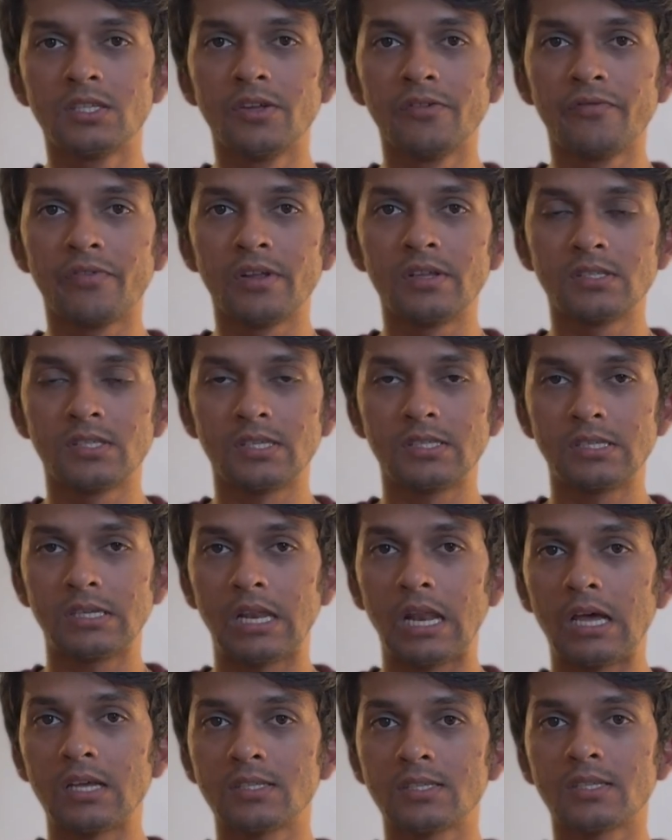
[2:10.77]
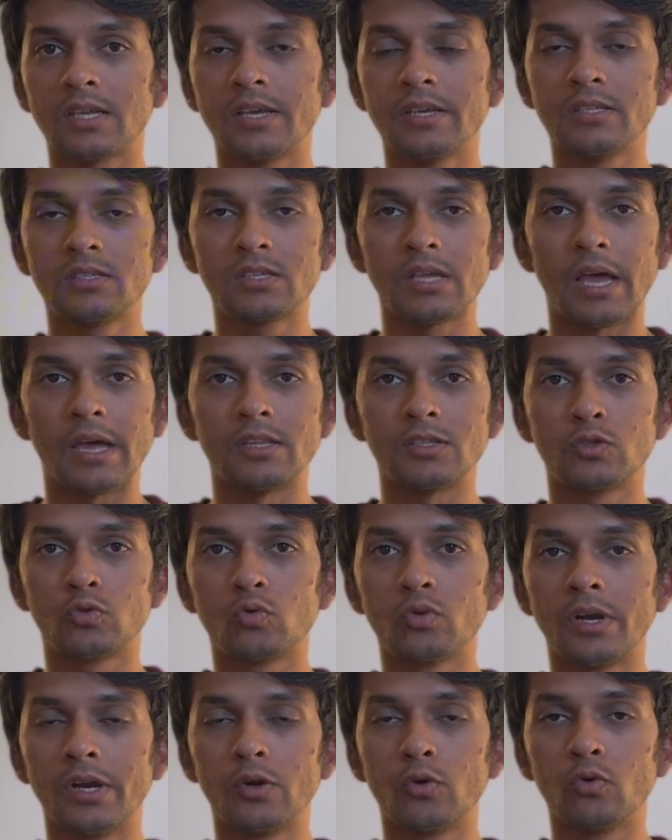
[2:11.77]
difference is class size and
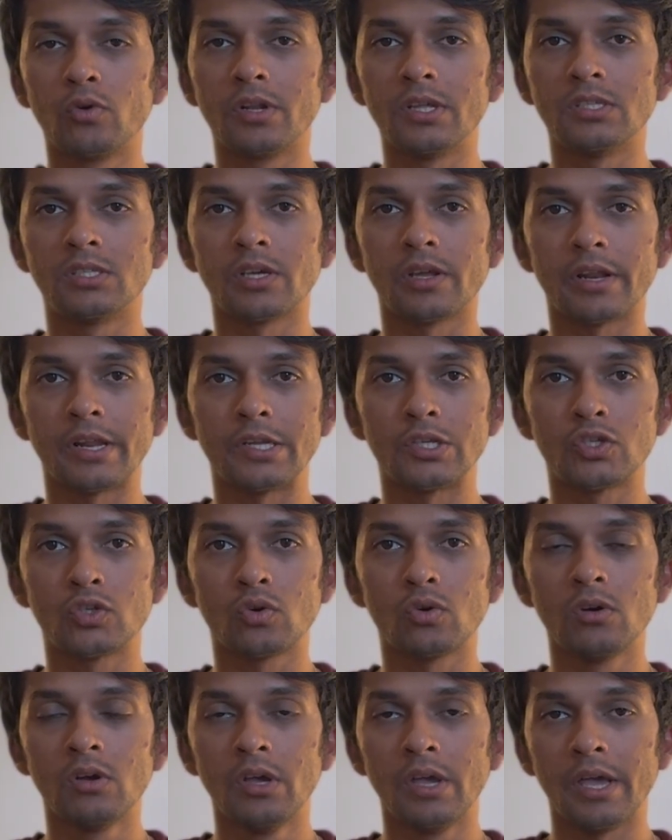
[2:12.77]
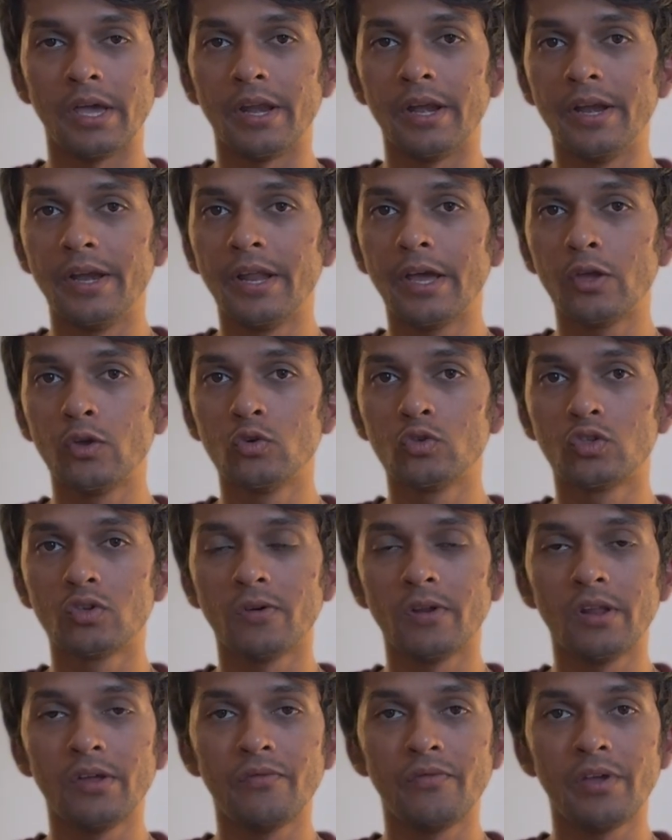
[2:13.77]
student to teacher ratio. In India,
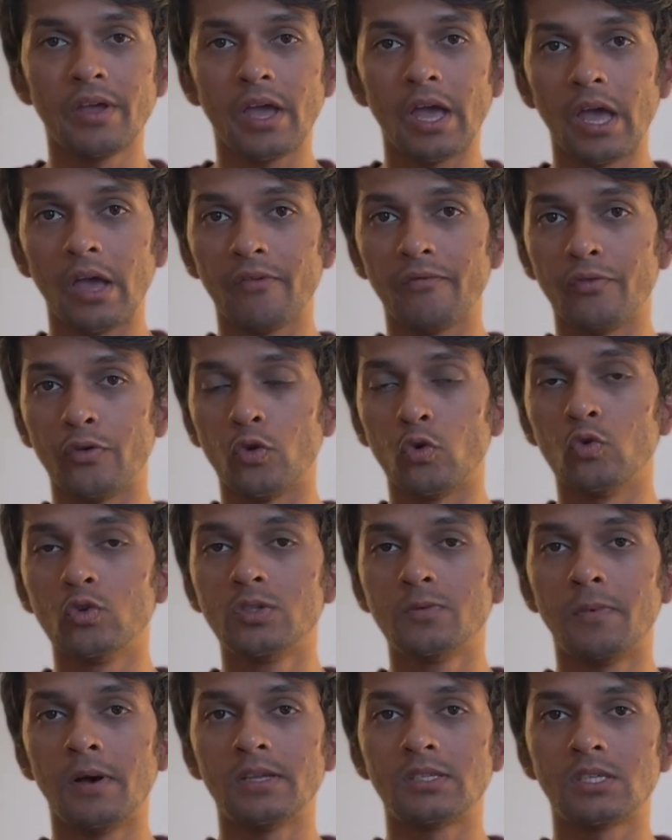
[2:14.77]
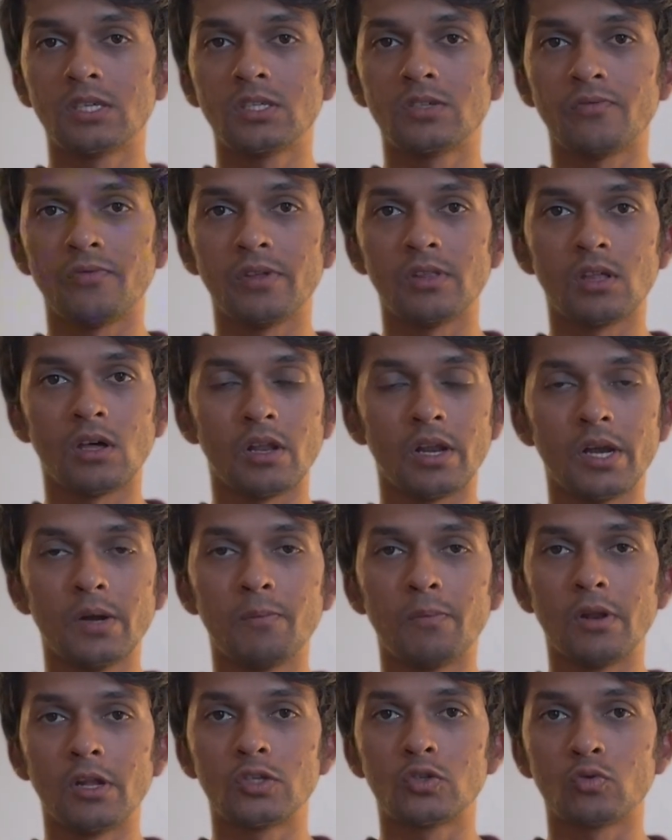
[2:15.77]
usually we have huge batches with 100
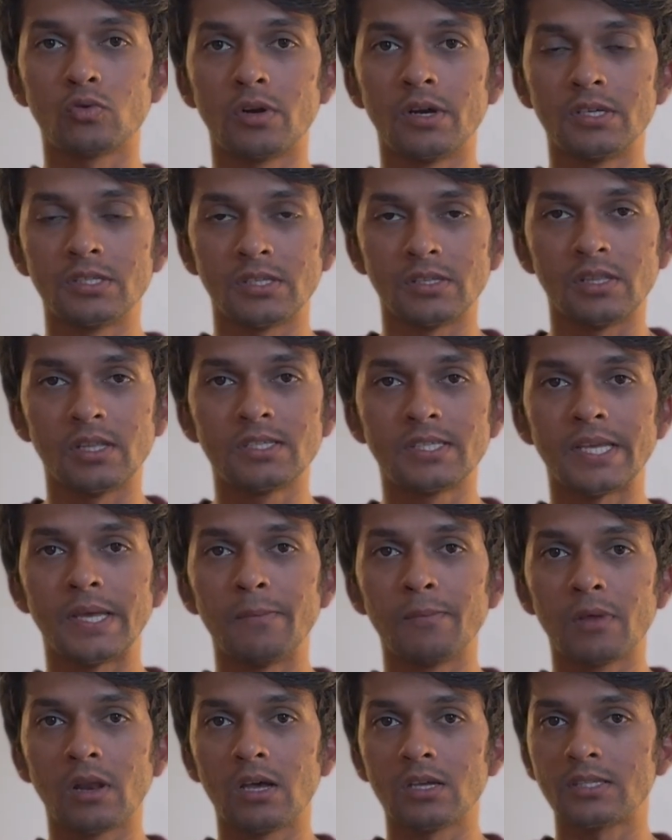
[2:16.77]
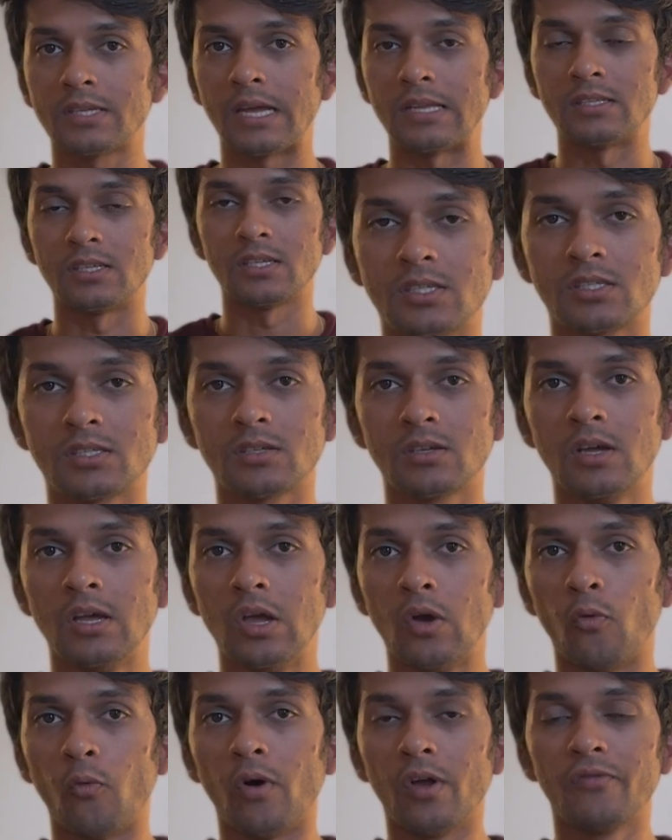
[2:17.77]
plus students in the same class and just
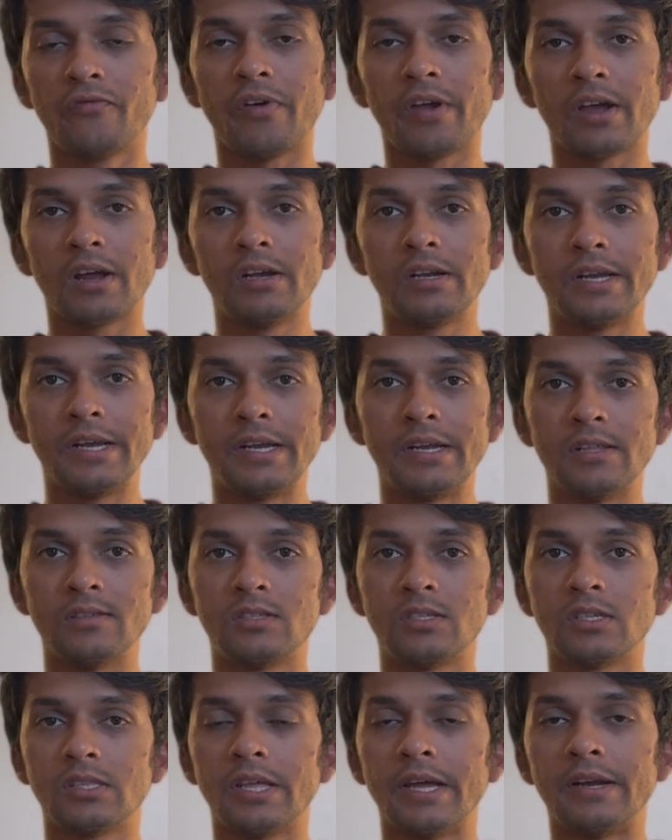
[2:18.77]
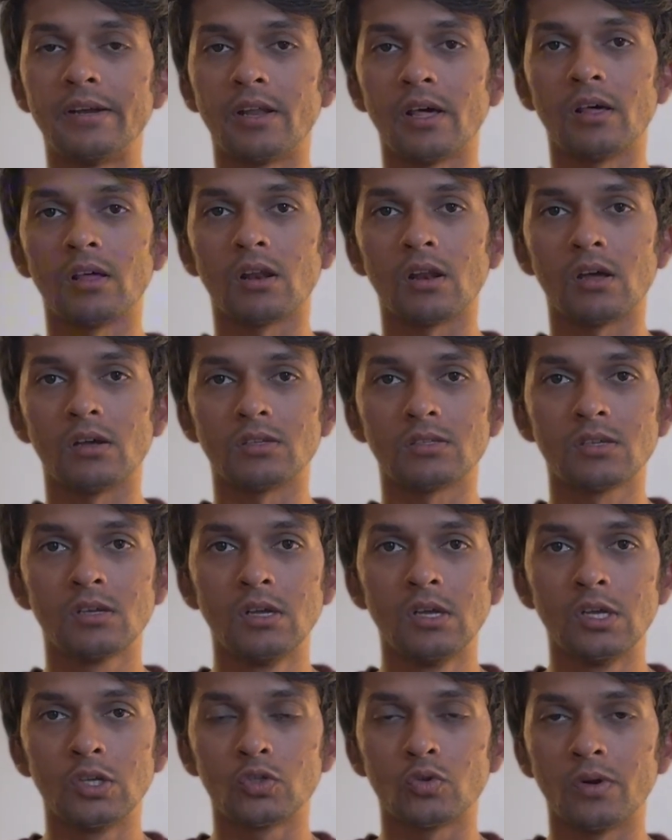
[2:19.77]
one faculty teaching the entire class.
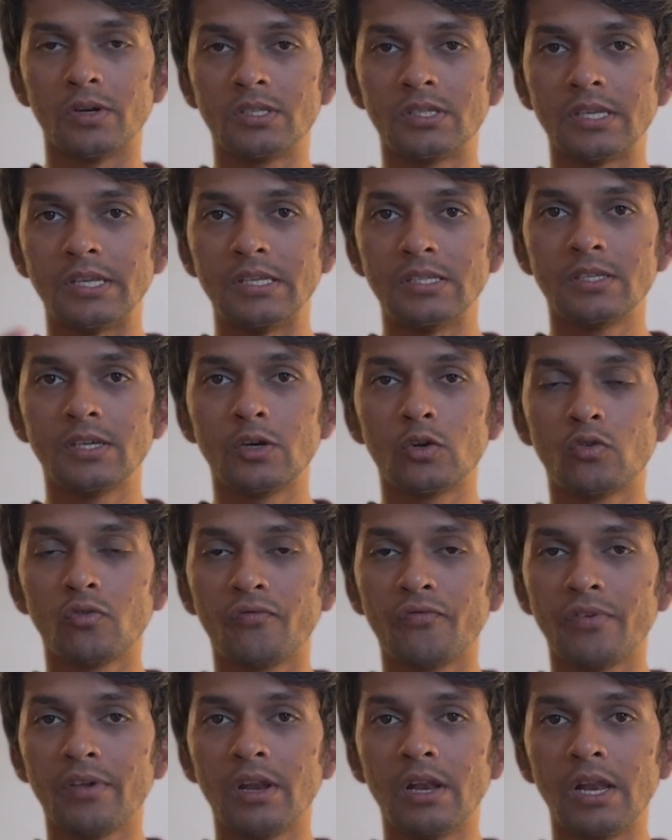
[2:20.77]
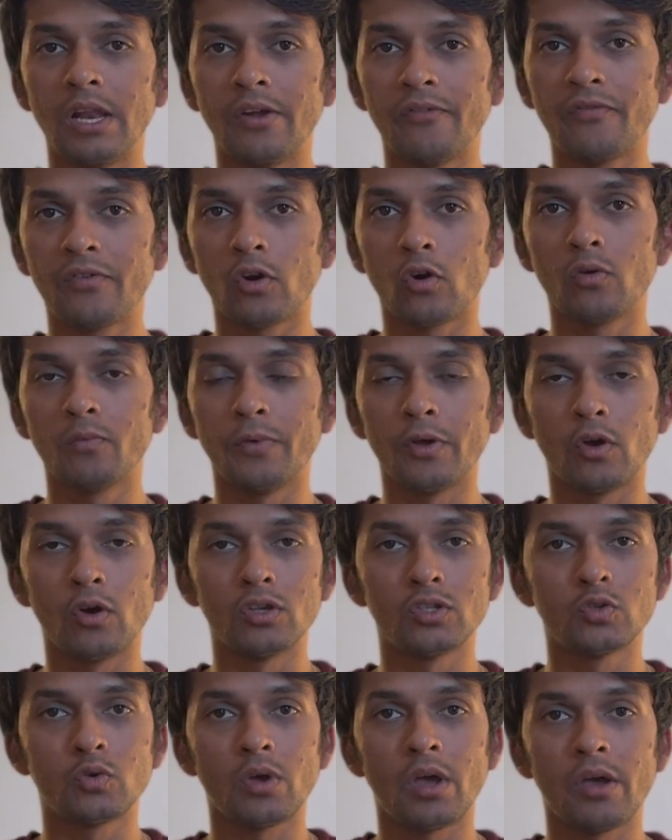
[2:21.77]
So it's easier to feel left out
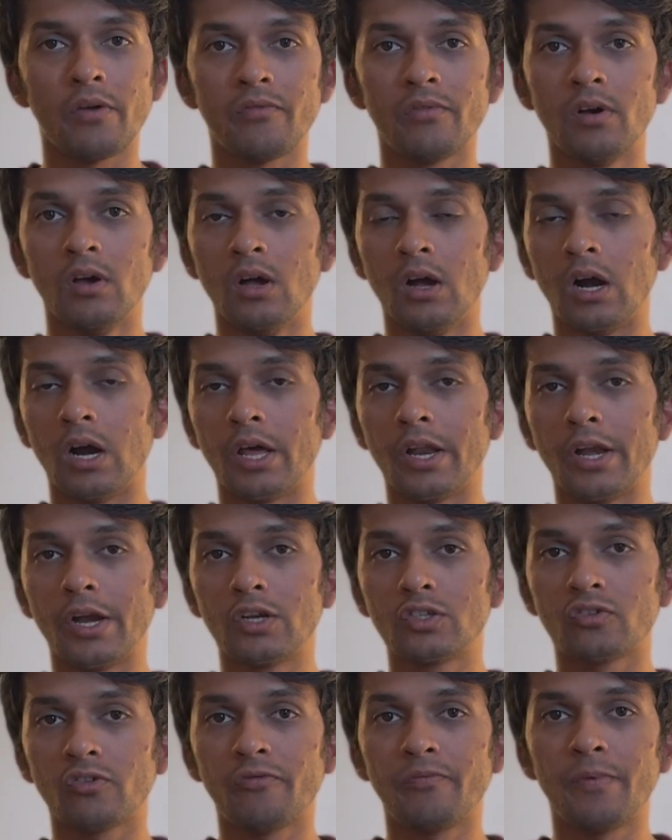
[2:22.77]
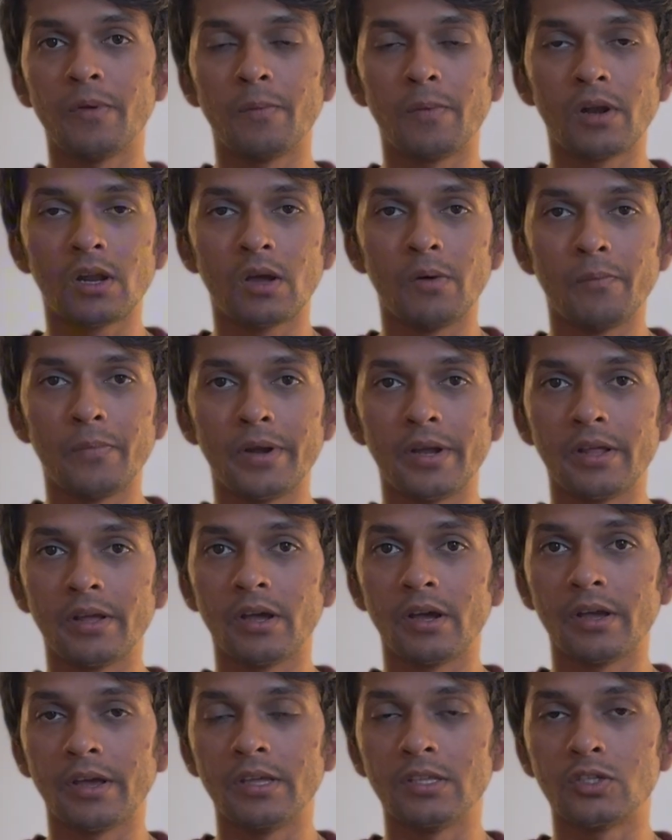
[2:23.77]
because you have hundreds of people competing
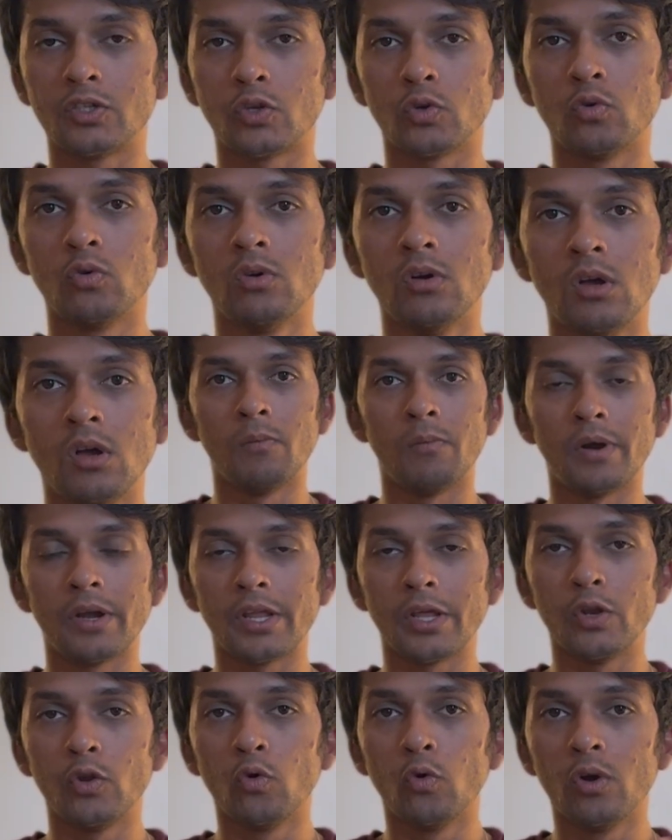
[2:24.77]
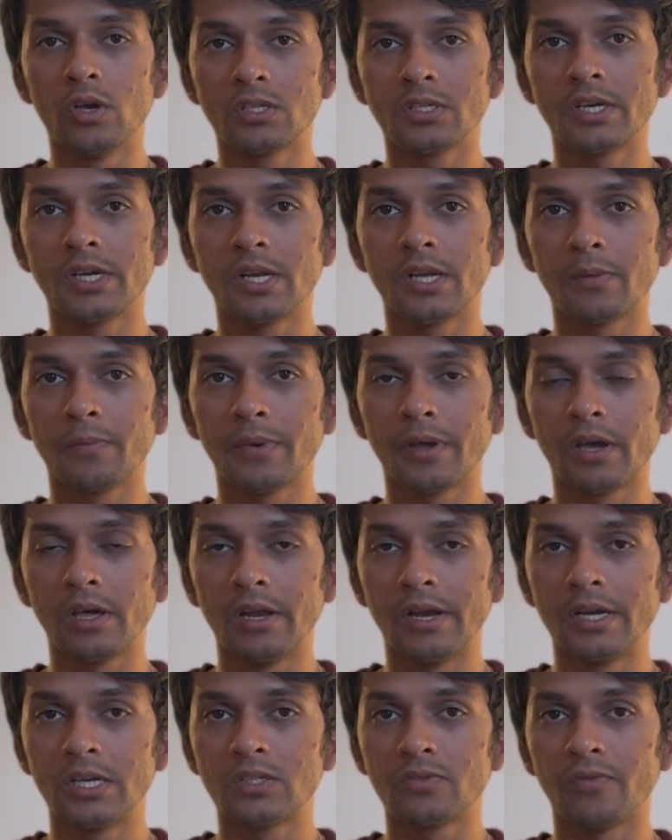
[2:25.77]
against you. But in USA,
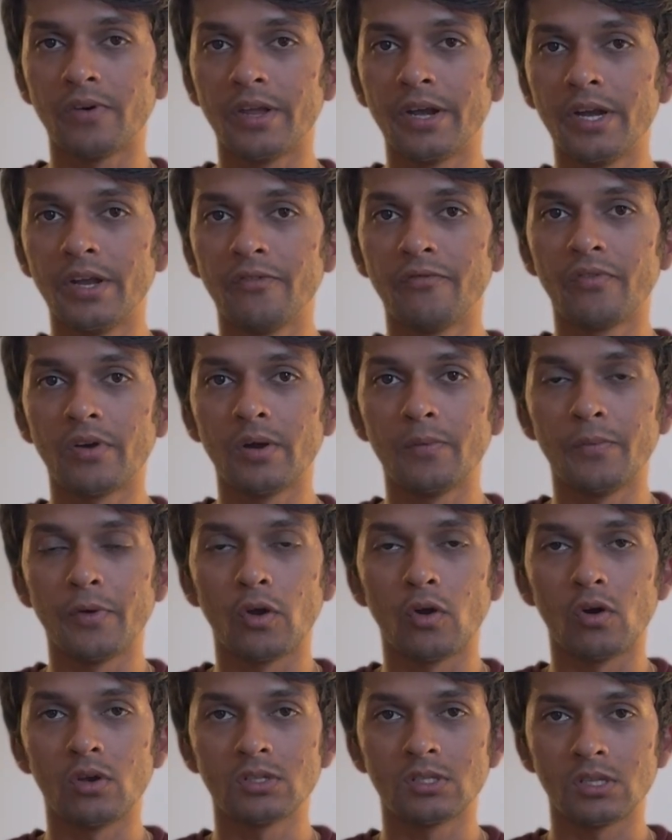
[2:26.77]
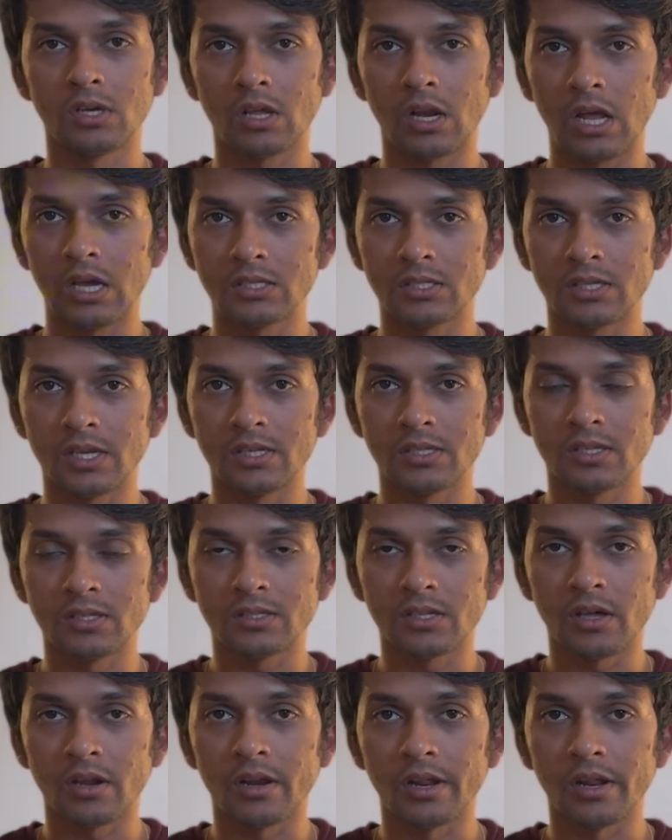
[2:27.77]
typically it's very different because the class sizes are